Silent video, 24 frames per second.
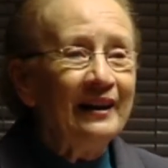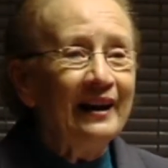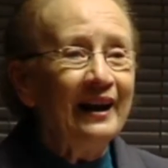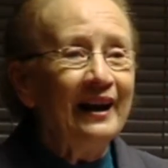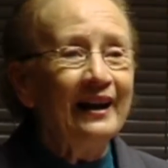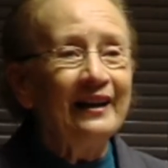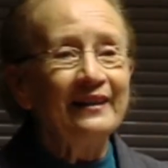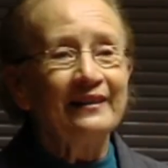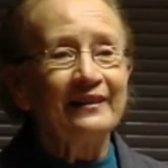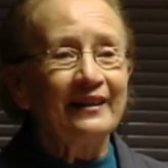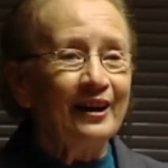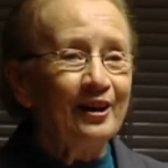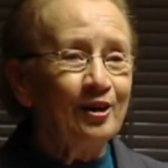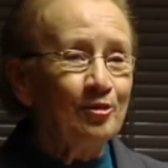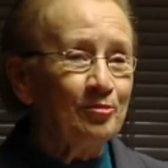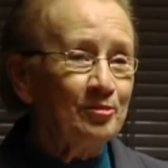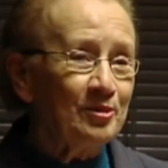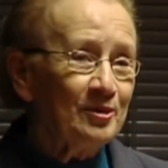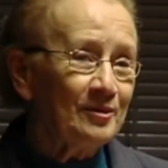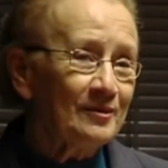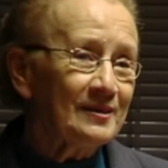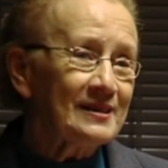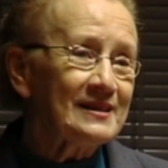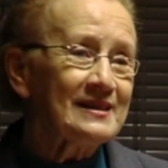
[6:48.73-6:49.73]
and I
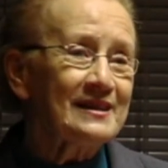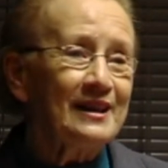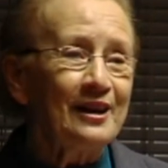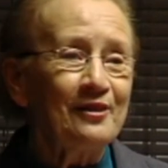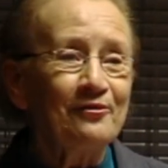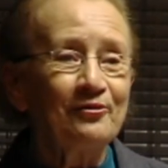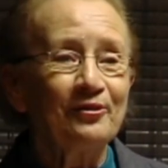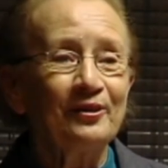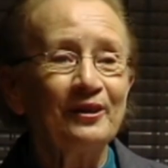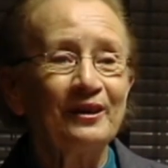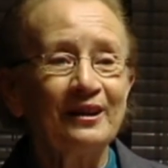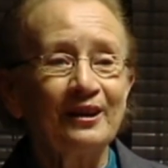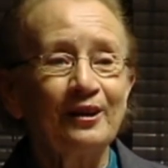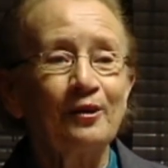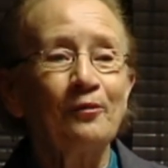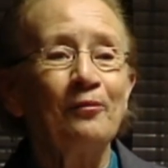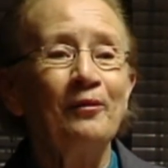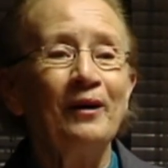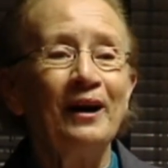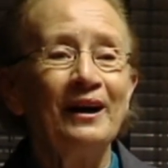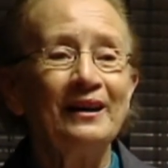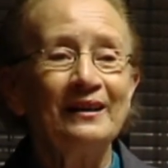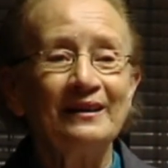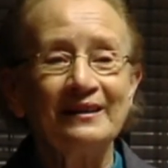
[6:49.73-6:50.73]
hope you'll stay for a little
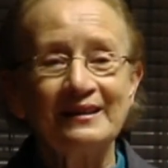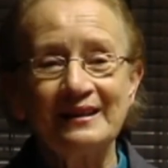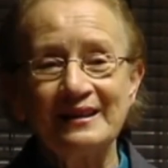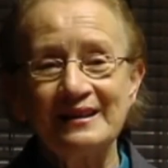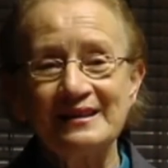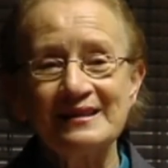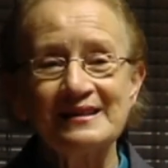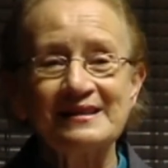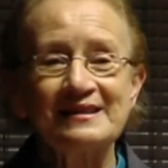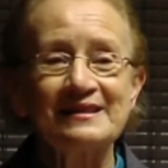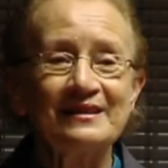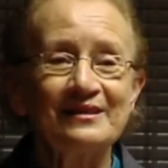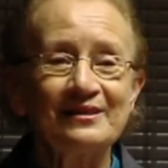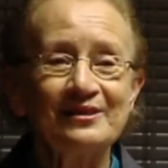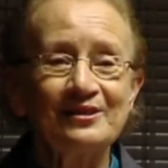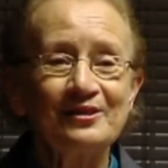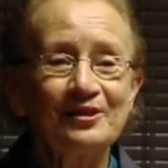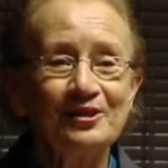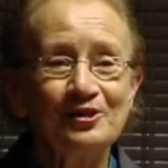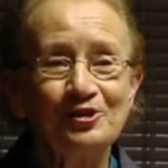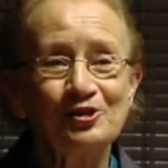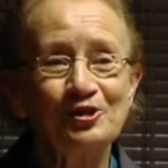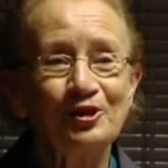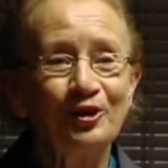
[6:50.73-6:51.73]
while at least and
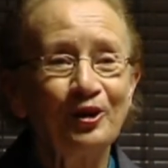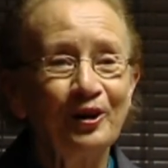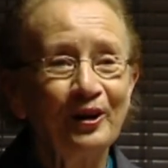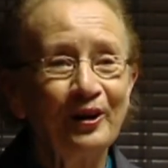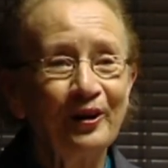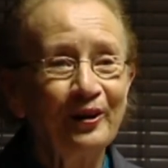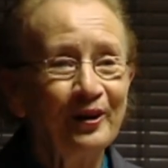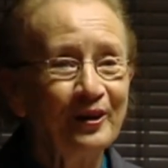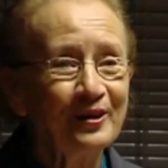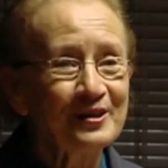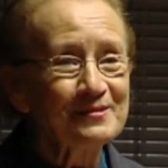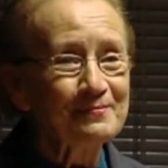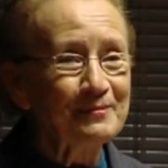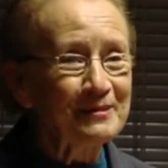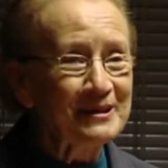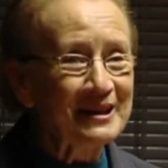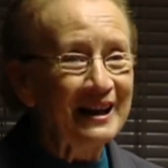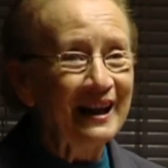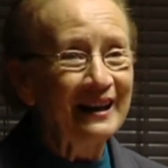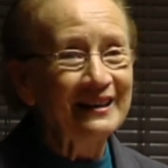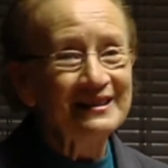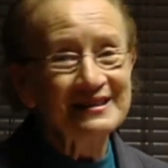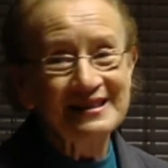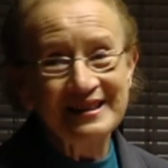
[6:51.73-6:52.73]
enjoy our
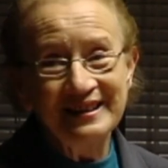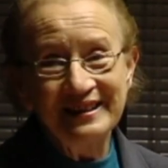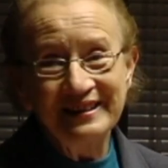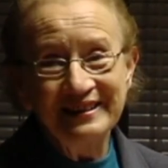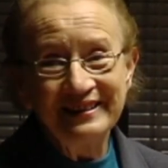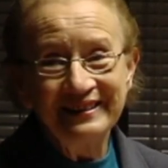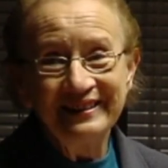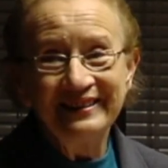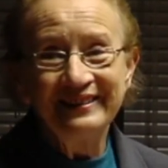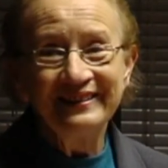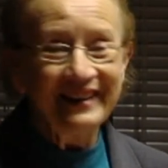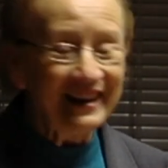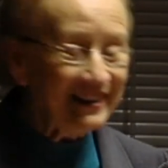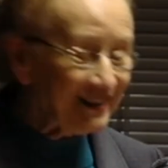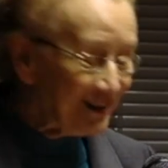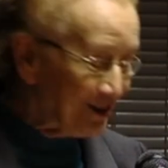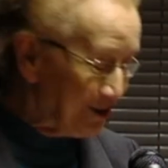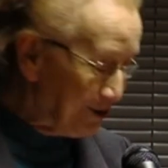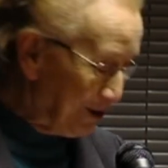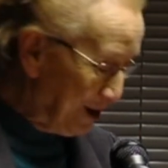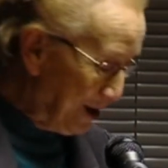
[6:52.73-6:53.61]
hospitality. Thank you